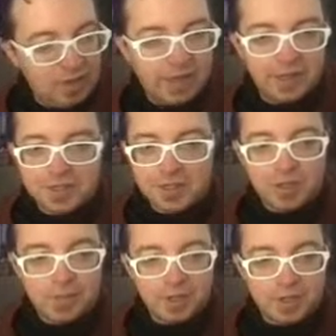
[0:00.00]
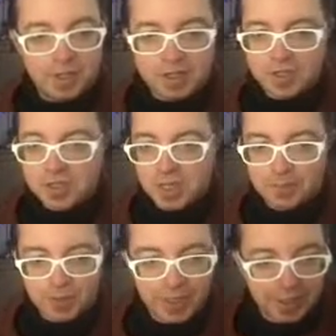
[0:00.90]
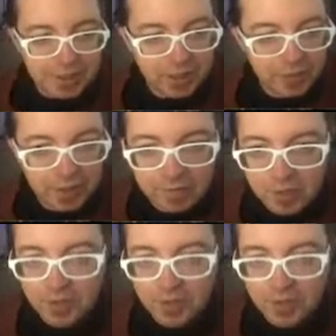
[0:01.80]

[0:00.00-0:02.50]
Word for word: I gotta start getting my kitchen in shape for Thanksgiving, even though